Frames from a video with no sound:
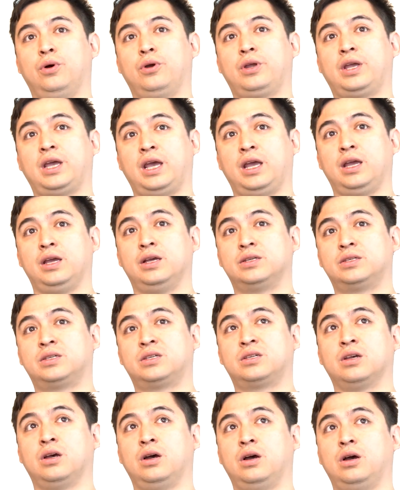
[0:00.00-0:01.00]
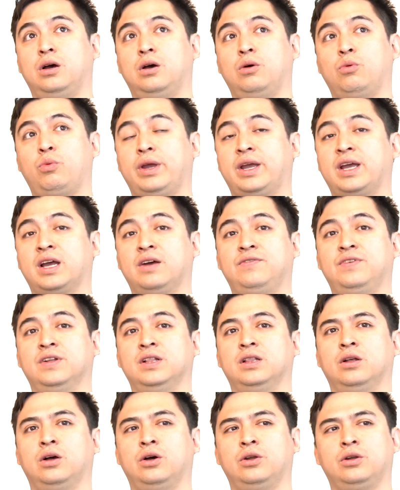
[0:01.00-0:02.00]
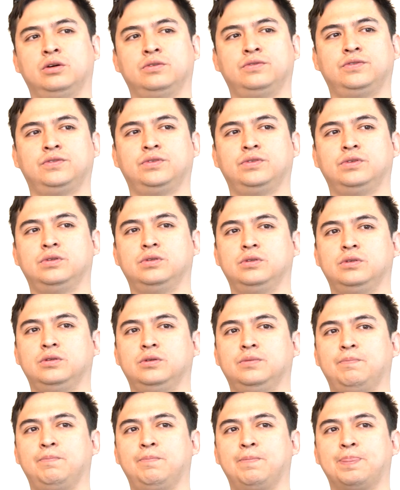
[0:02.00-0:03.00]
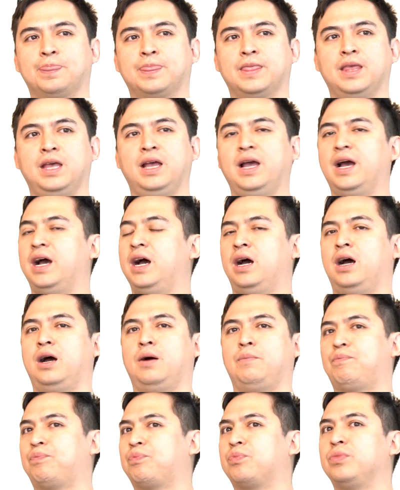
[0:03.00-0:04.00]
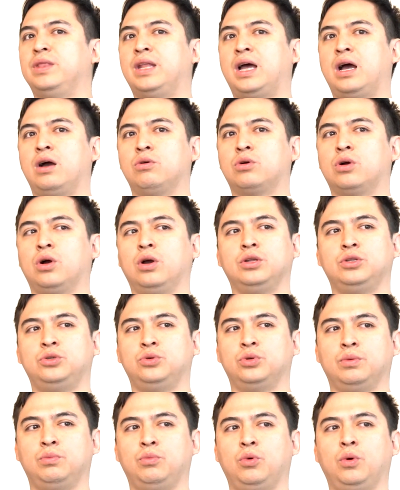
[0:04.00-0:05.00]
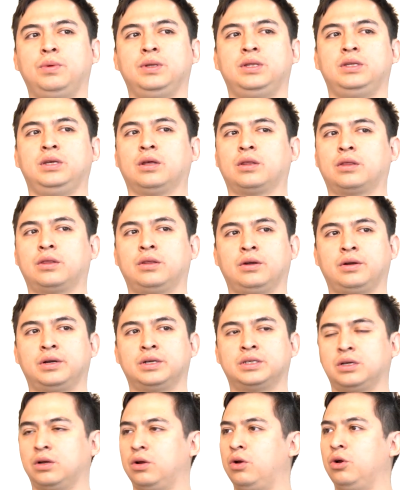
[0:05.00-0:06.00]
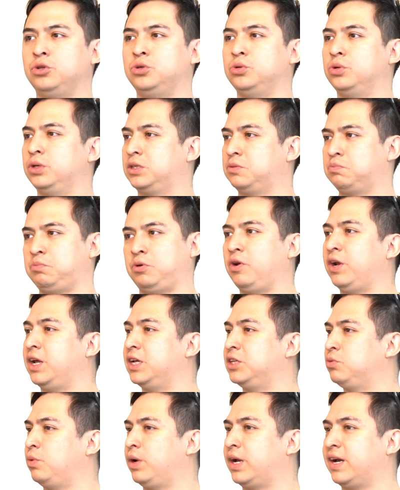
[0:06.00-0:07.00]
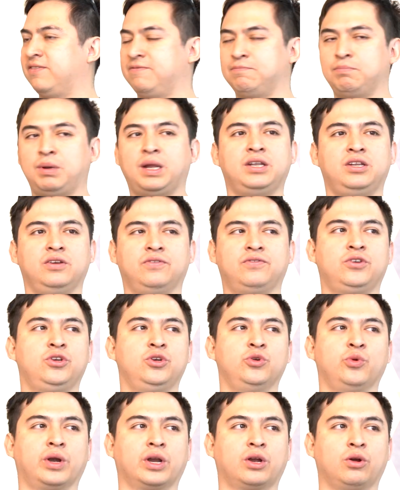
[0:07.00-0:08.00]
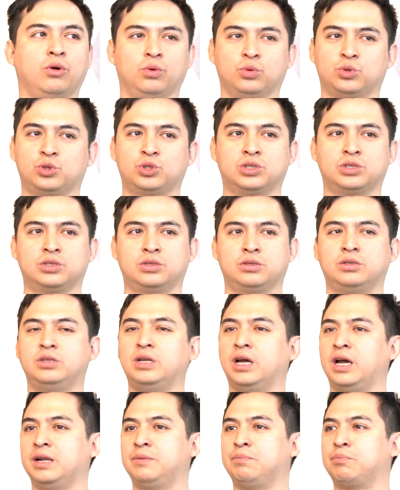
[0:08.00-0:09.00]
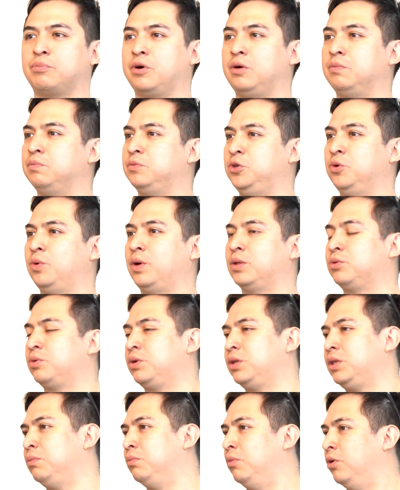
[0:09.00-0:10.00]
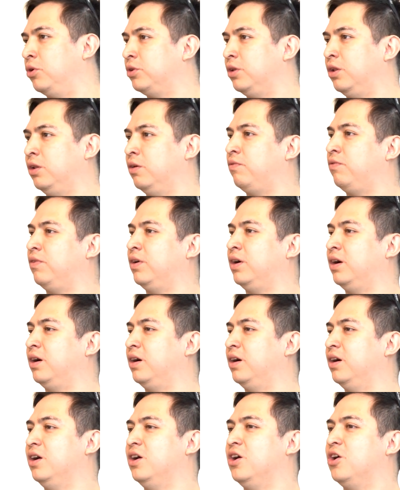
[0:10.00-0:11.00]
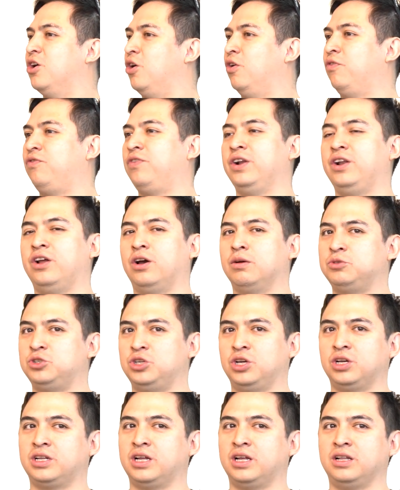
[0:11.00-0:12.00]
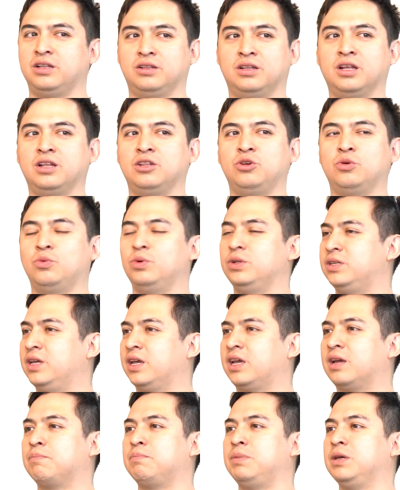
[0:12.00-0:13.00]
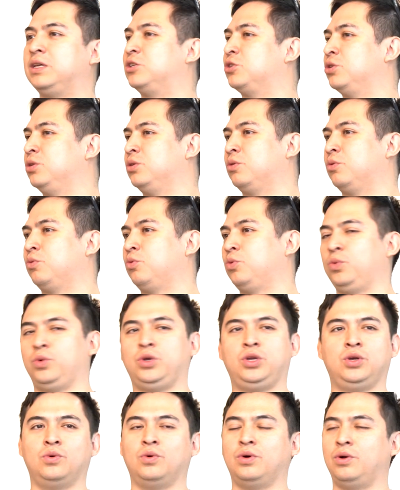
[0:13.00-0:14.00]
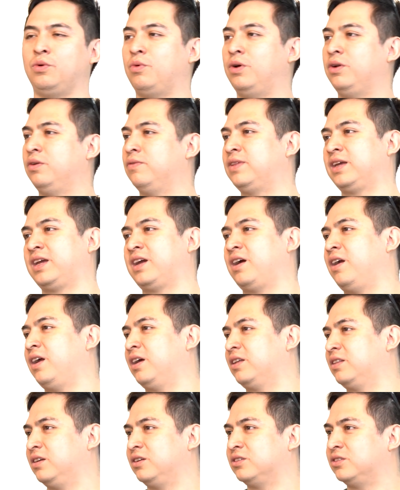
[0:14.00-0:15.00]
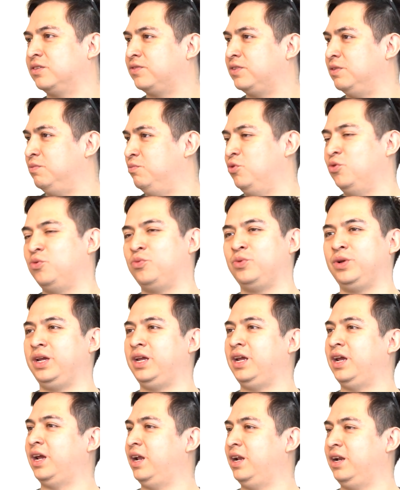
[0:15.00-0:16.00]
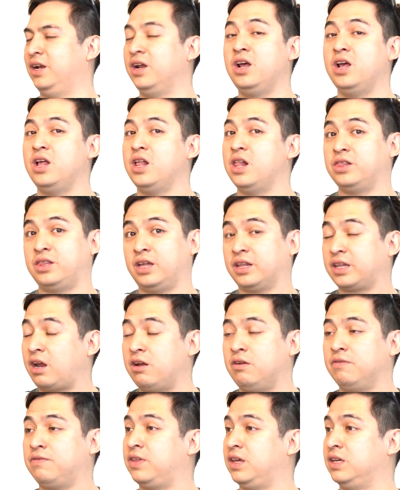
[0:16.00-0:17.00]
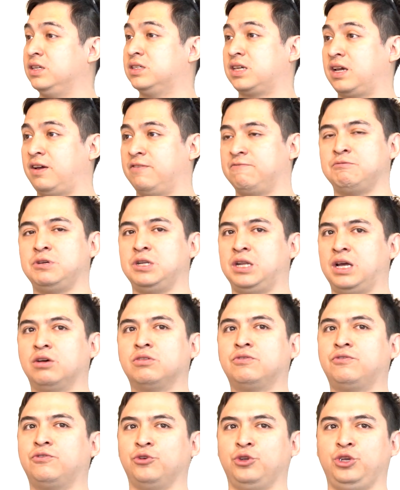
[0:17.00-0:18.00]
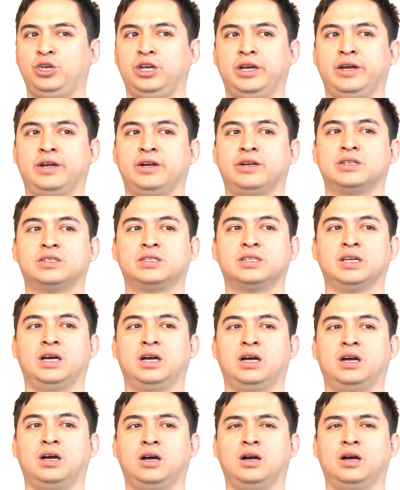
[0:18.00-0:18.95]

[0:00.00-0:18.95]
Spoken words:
Okay, so we have a lot of now going to the movie theaters and going to the experience. We have plenty of QR codes that prompt you a 3D model of of an object, and then you will take a picture, you and one of the characters of the movie, and that kind of things have been out for years.